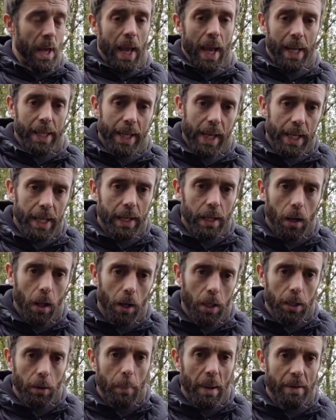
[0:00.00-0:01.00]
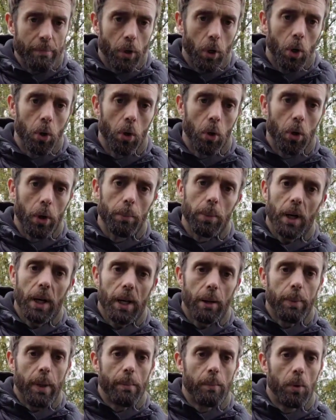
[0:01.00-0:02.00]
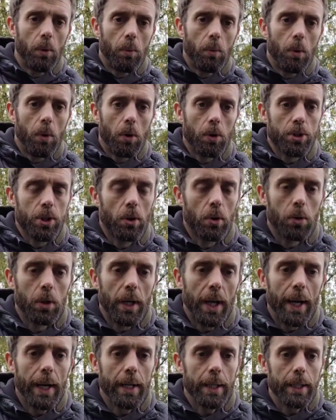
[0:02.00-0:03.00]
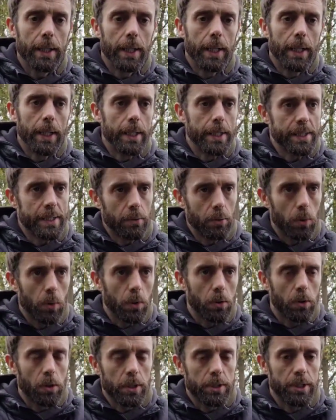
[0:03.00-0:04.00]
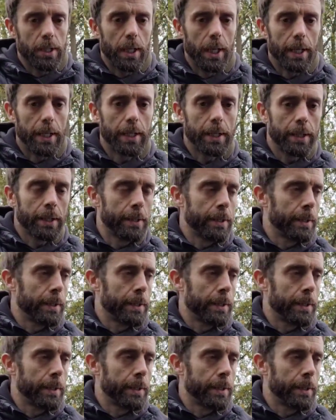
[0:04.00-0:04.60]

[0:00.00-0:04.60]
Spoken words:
Again, in like a bit of a corner, but a little bit more water to look at. You still go across the lake.